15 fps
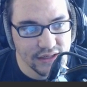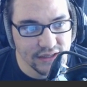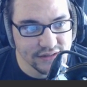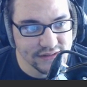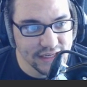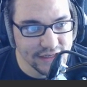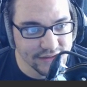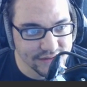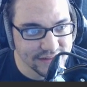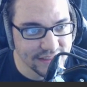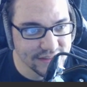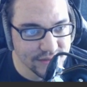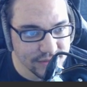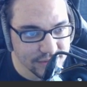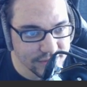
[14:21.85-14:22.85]
Sandals,
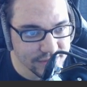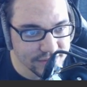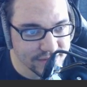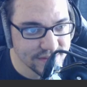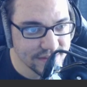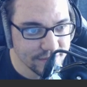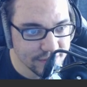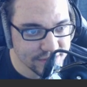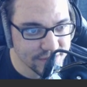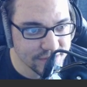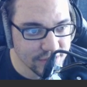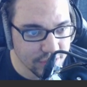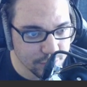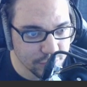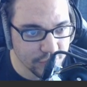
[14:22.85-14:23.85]
Desu Used, Mr.
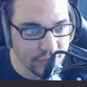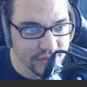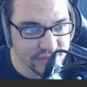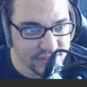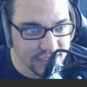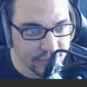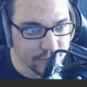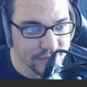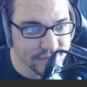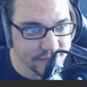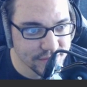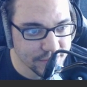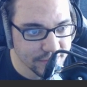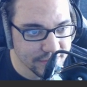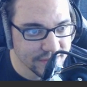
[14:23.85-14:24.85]
Toe, Provad GL, Winter
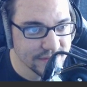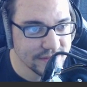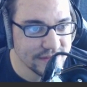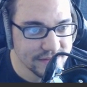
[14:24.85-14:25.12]
Squirrel.